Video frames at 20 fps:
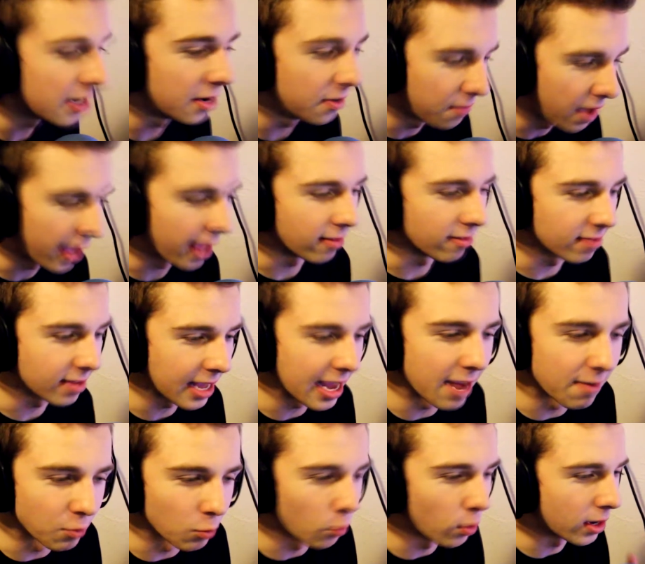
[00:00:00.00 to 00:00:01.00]
in advance to get
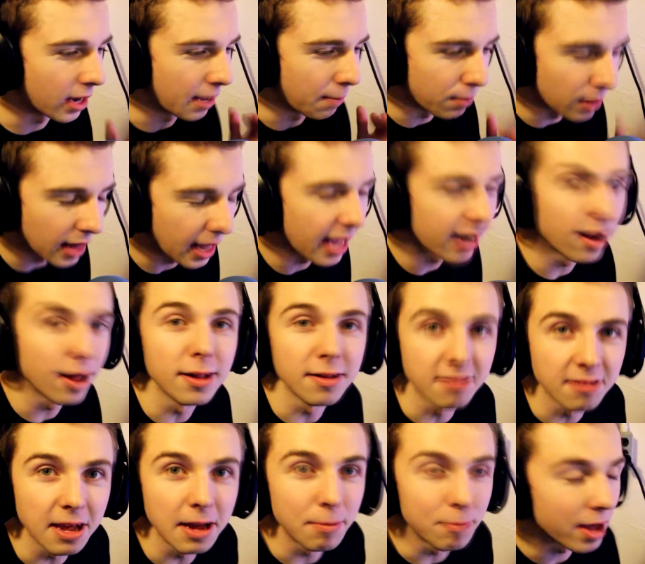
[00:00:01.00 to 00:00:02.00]
everyone like planned on the
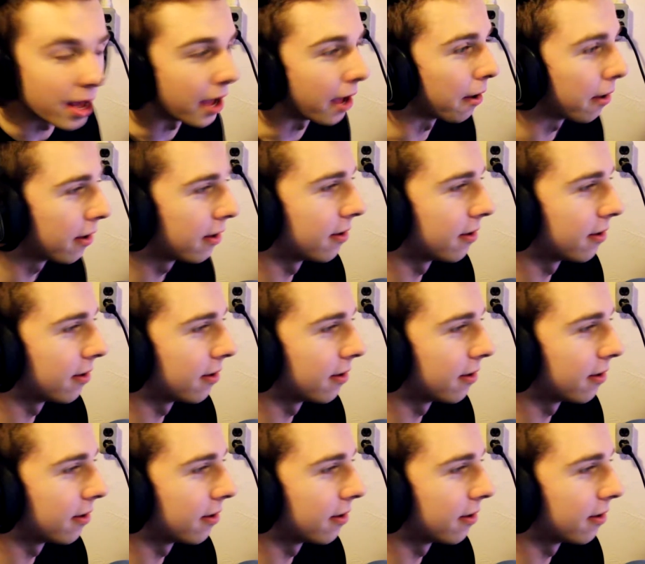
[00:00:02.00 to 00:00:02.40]
same day.